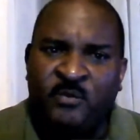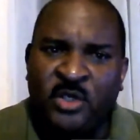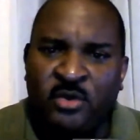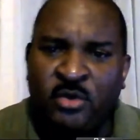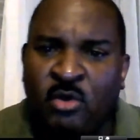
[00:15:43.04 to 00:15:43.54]

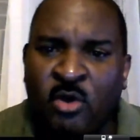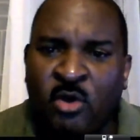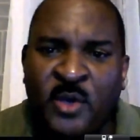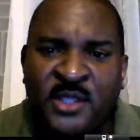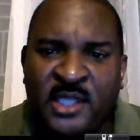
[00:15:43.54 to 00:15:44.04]
You go
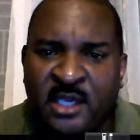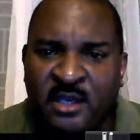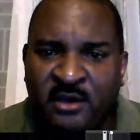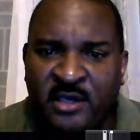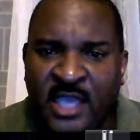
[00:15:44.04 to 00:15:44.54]
in
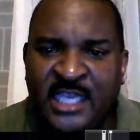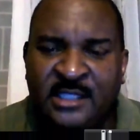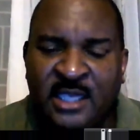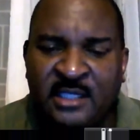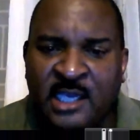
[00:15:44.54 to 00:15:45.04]
there,
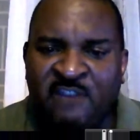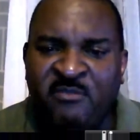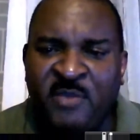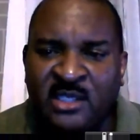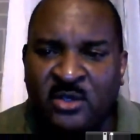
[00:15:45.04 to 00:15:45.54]
the
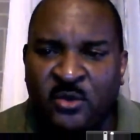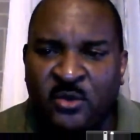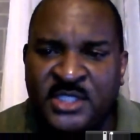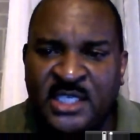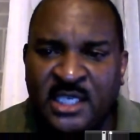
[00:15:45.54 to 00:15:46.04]
government that goes
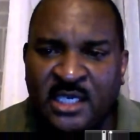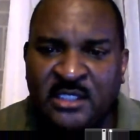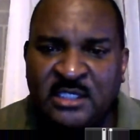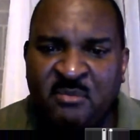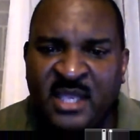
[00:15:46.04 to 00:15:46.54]
in there, to
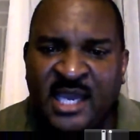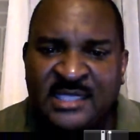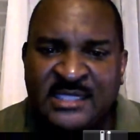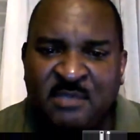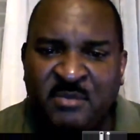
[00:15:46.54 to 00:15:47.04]
me, has
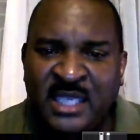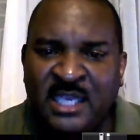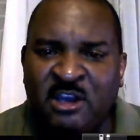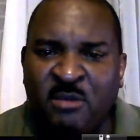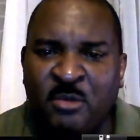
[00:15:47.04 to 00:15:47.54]
to begin
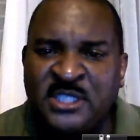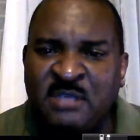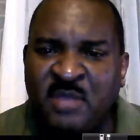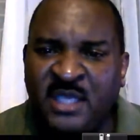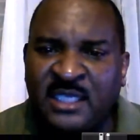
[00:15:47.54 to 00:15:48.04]
almost
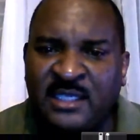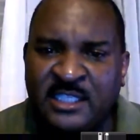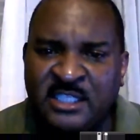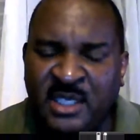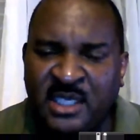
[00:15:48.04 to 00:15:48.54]
immediately
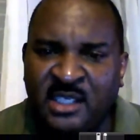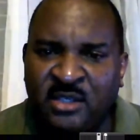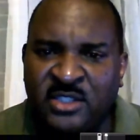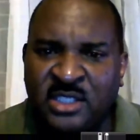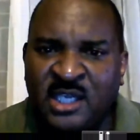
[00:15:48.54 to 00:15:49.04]

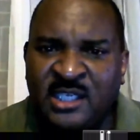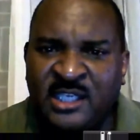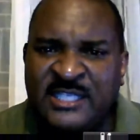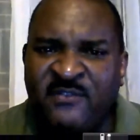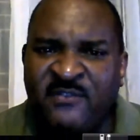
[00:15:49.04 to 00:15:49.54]
there's
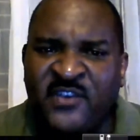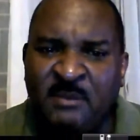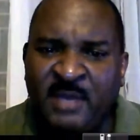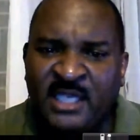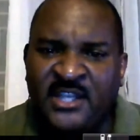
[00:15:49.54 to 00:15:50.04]
some
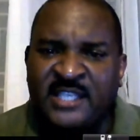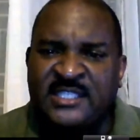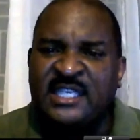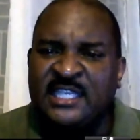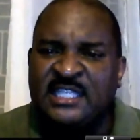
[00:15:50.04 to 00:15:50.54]
fundamental things that
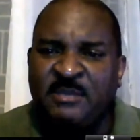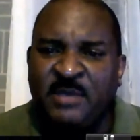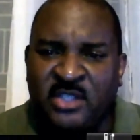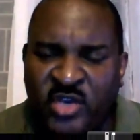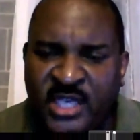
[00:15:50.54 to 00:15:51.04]
need to be
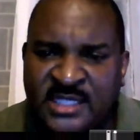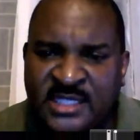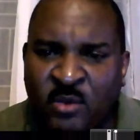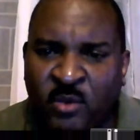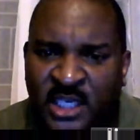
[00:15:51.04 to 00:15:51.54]
addressed. And
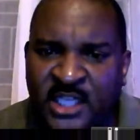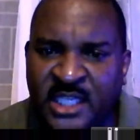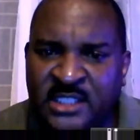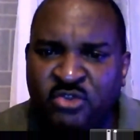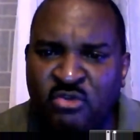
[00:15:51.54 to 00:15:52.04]
one of the things
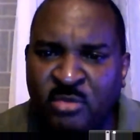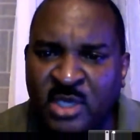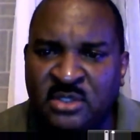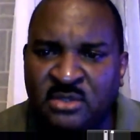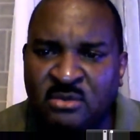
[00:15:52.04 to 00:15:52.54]
that you
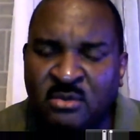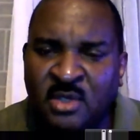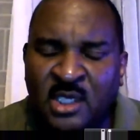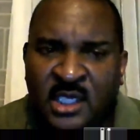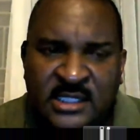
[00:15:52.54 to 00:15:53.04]
must do
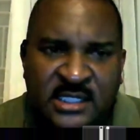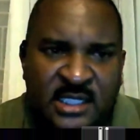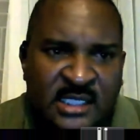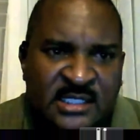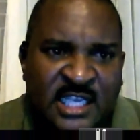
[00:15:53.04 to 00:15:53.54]

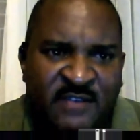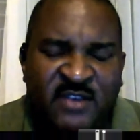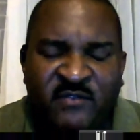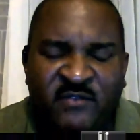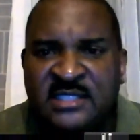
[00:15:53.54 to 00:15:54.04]
is give
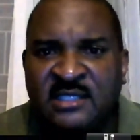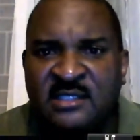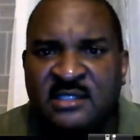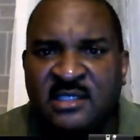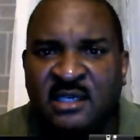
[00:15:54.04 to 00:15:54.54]
investors
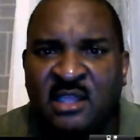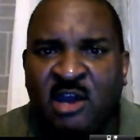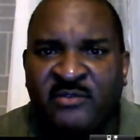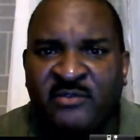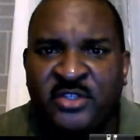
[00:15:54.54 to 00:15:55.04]

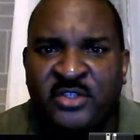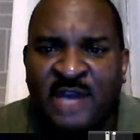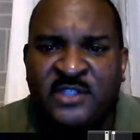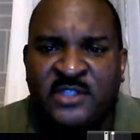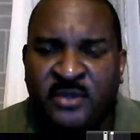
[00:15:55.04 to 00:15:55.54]
comfort. You have
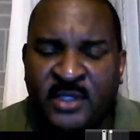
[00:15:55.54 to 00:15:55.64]
to do it.